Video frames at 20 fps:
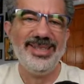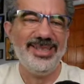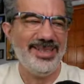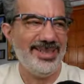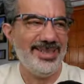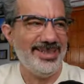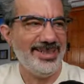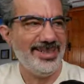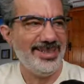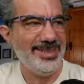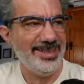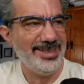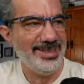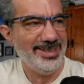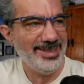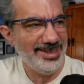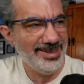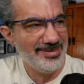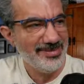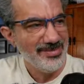You've
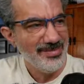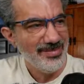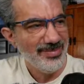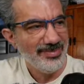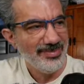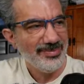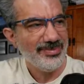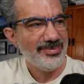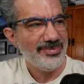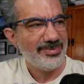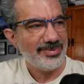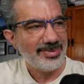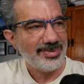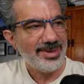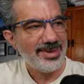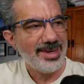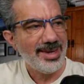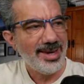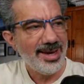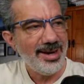never had a roommate
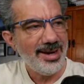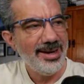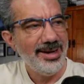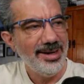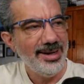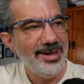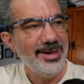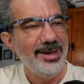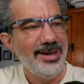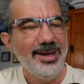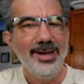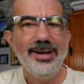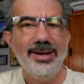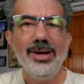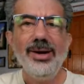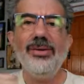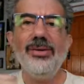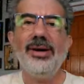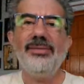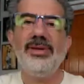other than me.
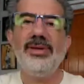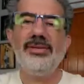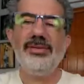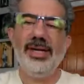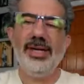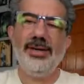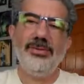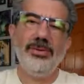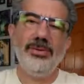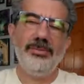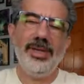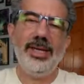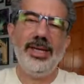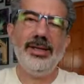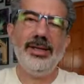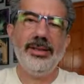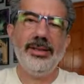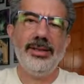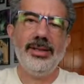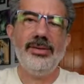No, I've never had a roommate
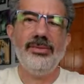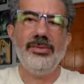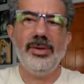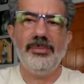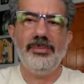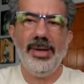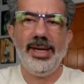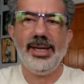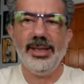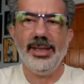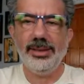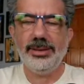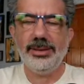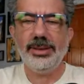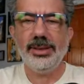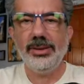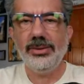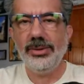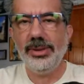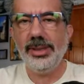other than Rebecca.
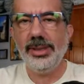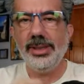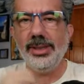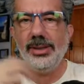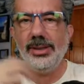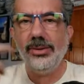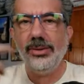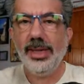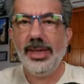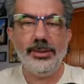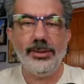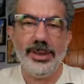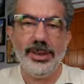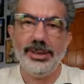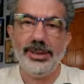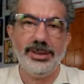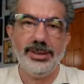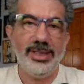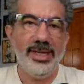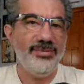So, and I don't
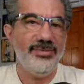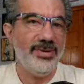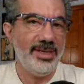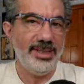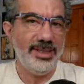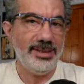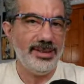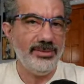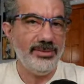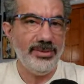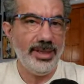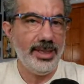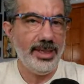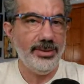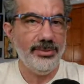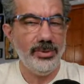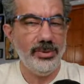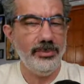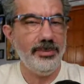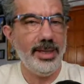think Stephanie's ever
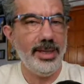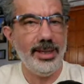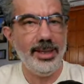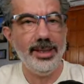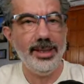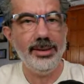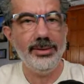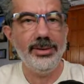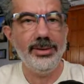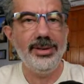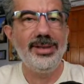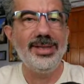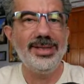had a roommate other